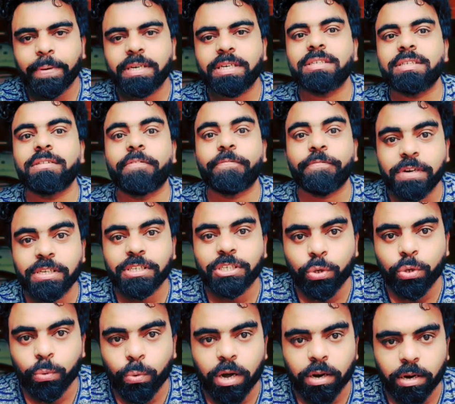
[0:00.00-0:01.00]
it is the first
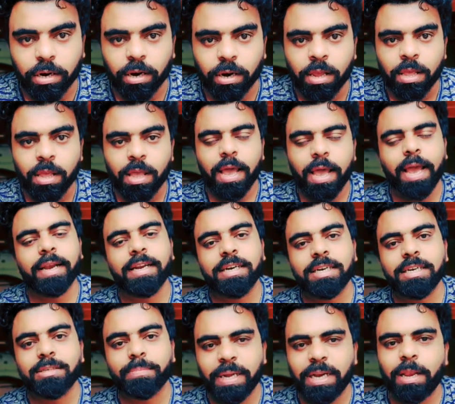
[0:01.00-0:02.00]
URL. And it
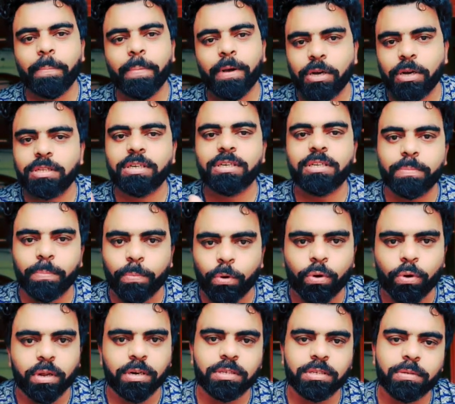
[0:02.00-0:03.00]
is mainly because it is
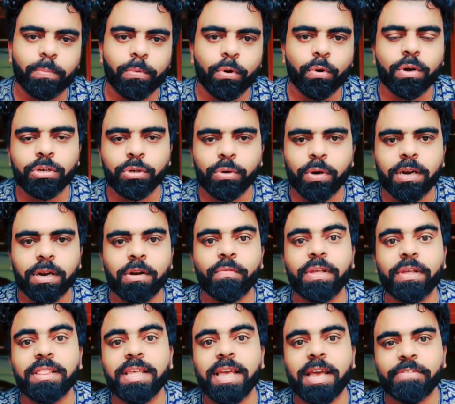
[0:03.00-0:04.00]
broken. It's a broken URL
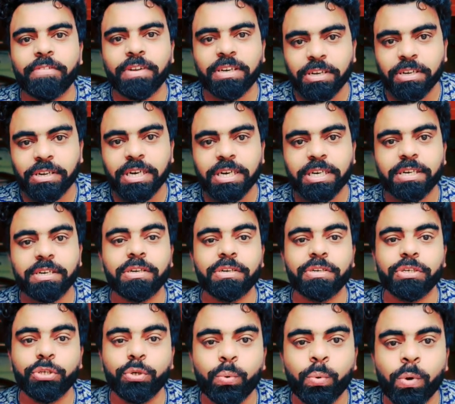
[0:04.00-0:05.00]
when they have integrated a
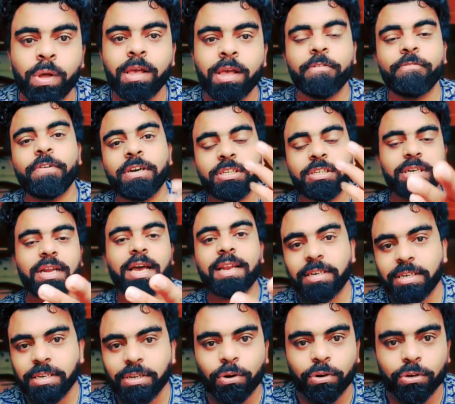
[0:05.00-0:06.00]
new
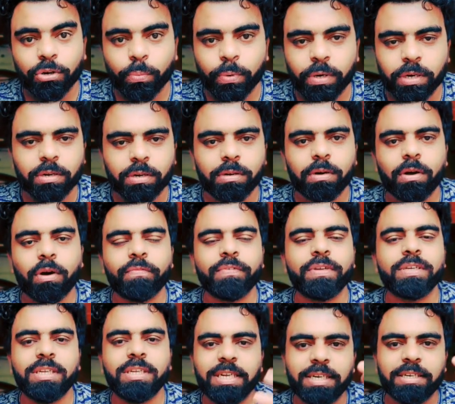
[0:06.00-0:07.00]
functionality onto it.
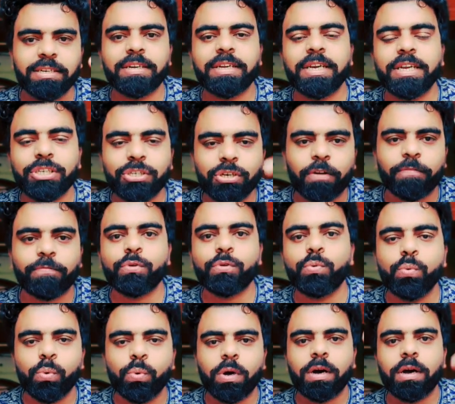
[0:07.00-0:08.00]
Obviously, integration of
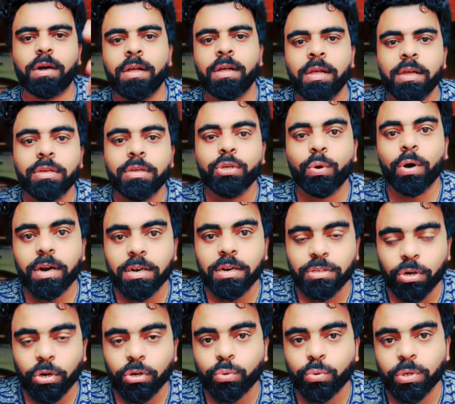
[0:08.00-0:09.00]
two
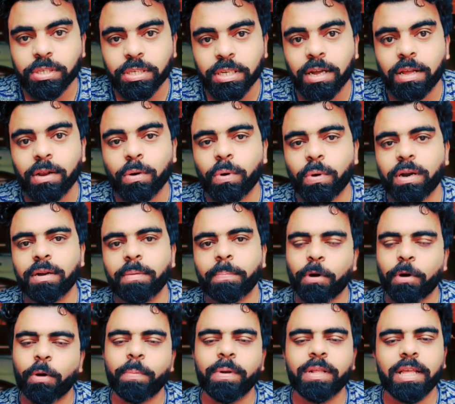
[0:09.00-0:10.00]
URLs onto a single one.
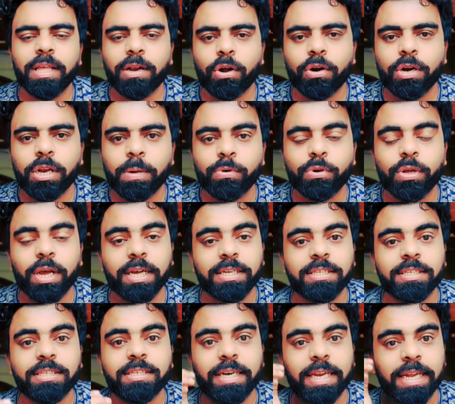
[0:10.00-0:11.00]
Probably they're not able to
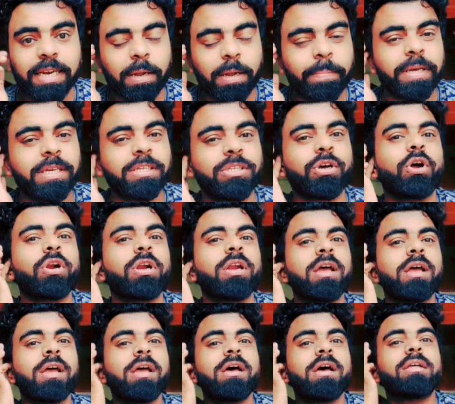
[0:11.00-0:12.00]
access the database, or
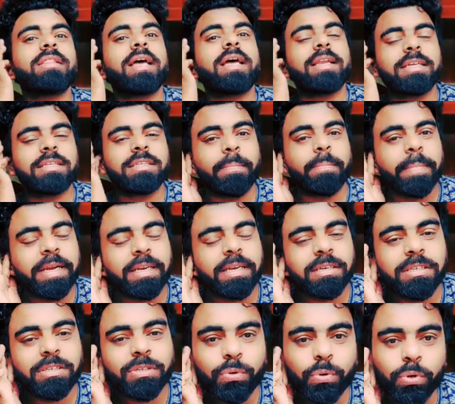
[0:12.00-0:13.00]
there is some
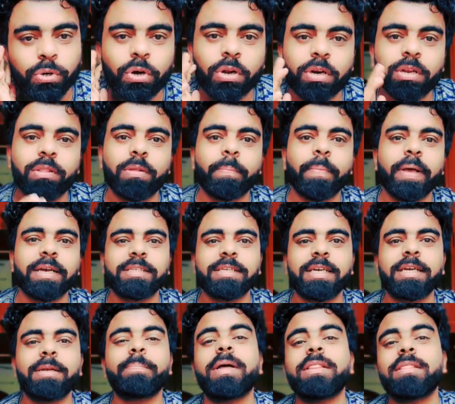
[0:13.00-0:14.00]
maintenance going on in the
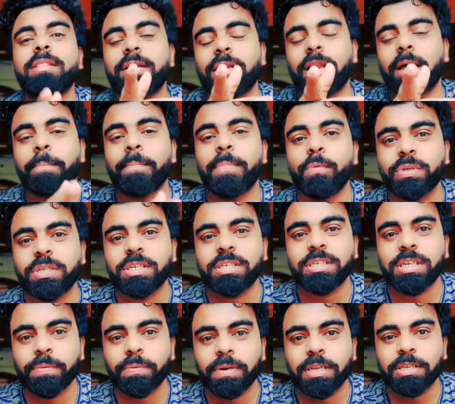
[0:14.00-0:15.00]
backside. But the number which is
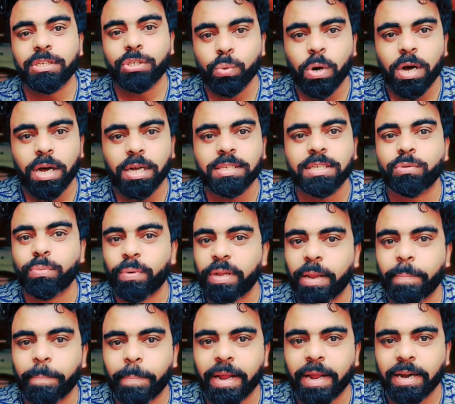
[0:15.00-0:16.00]
given as 2 hours is
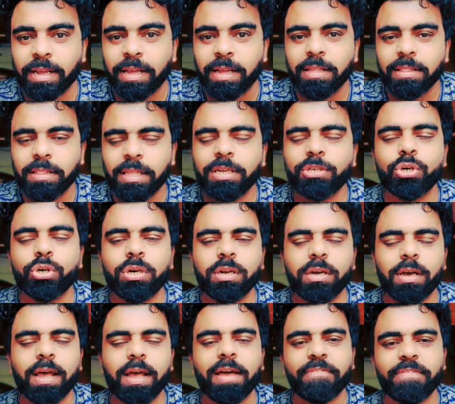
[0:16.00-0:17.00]
very bad. They
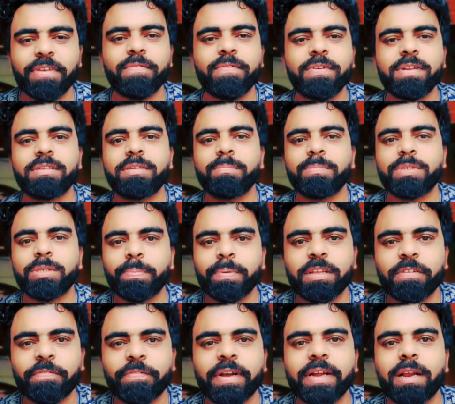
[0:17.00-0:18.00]
should have given some
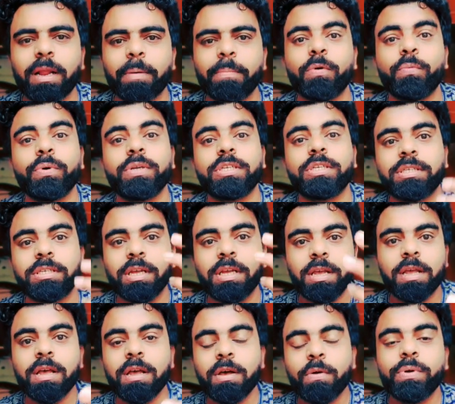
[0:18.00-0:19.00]
specified number
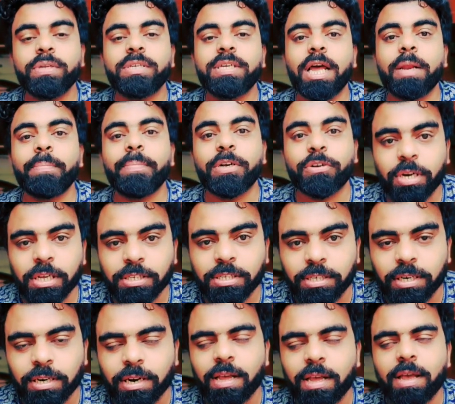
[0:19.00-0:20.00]
which can be
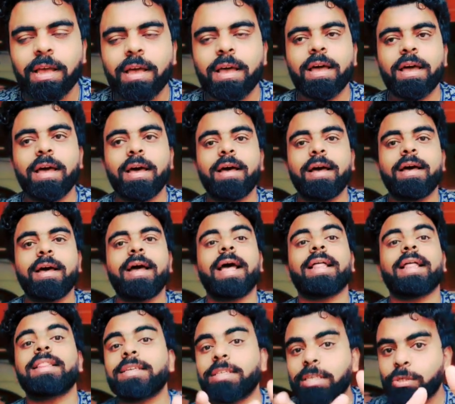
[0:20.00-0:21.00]
trusted.
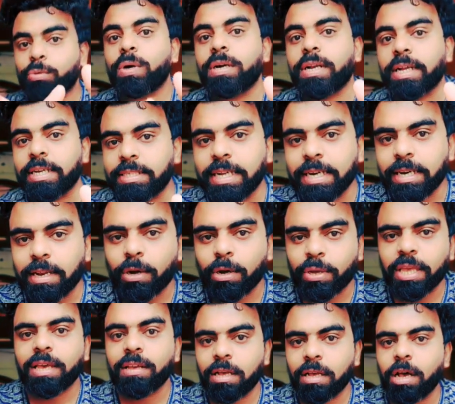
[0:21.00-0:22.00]
And this is what I said,
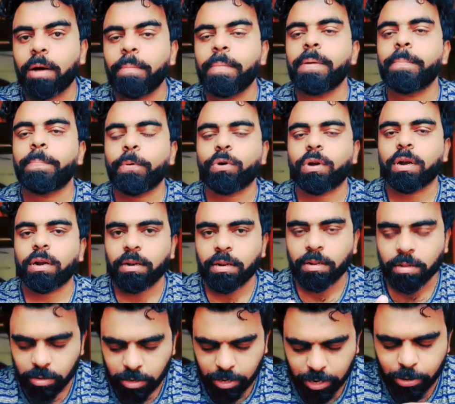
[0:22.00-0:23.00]
okay? Government portal.
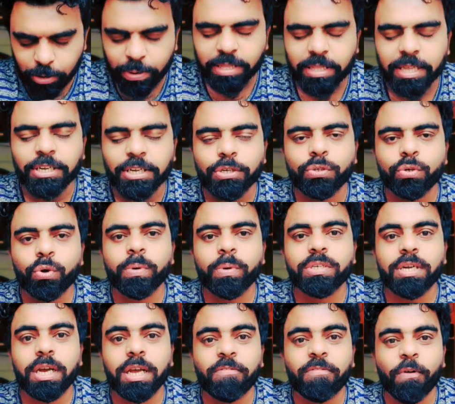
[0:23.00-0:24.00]
Anyway, thank you so
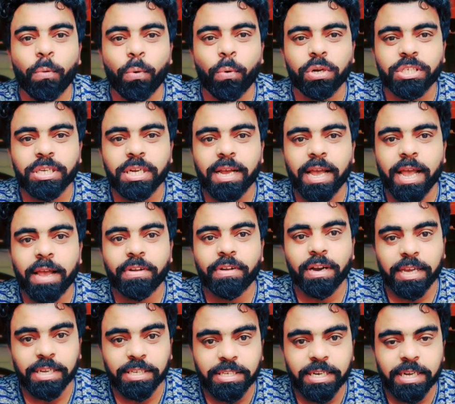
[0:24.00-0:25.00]
much guys for watching. Have a
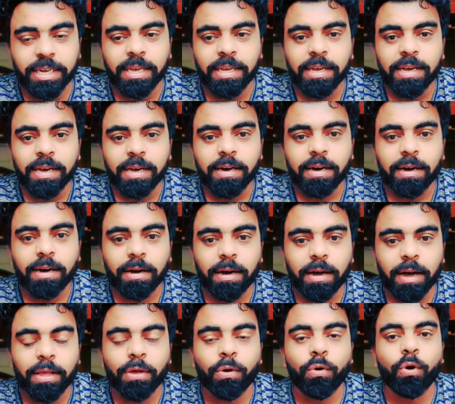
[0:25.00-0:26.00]
nice day.
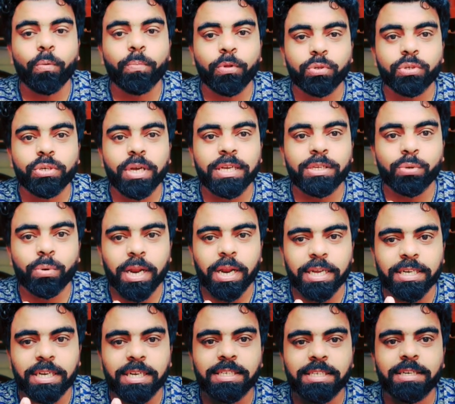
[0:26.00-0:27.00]
I hope those guys who are
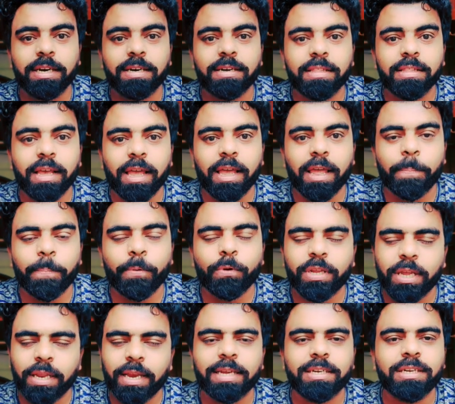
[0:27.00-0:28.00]
actually stuck in the airport
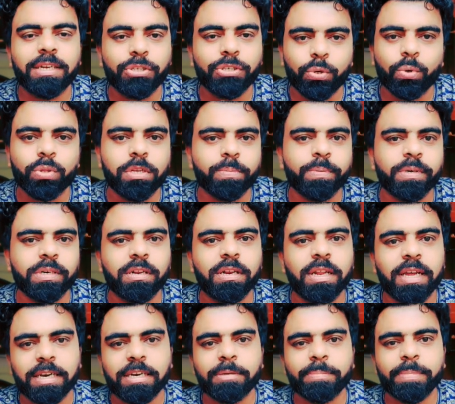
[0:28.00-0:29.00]
can actually show this
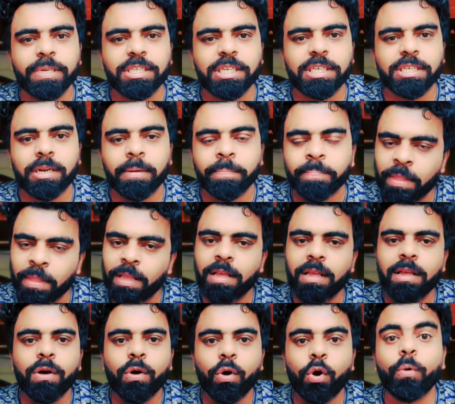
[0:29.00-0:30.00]
particular error message.
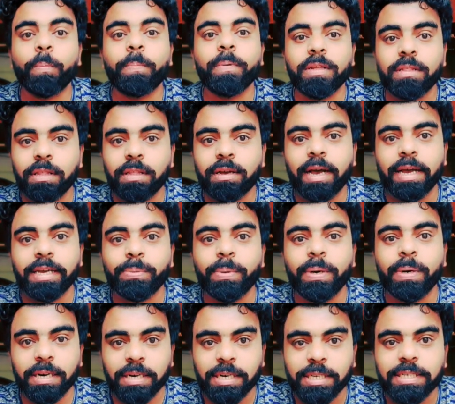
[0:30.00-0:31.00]
Hope the guys
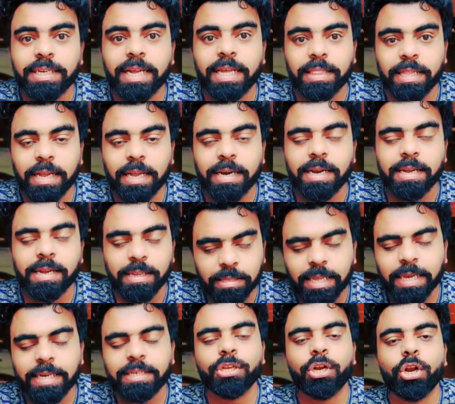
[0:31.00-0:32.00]
will understand that.
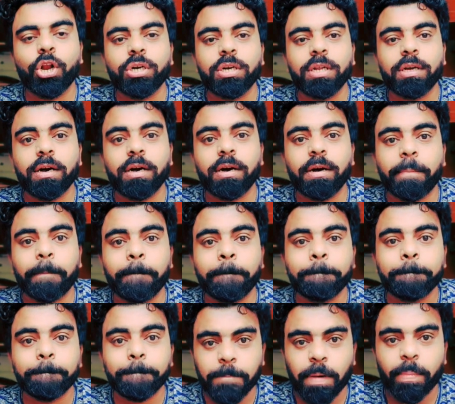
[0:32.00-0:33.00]
Thanks a lot.
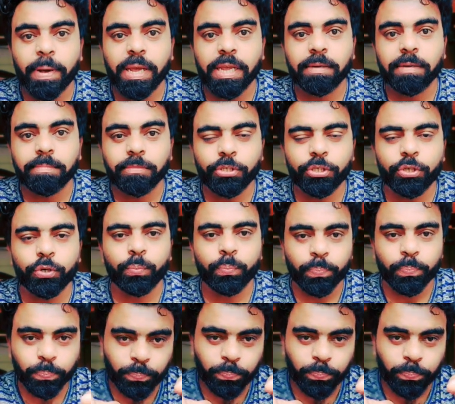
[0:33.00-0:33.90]
Bye-bye. See you.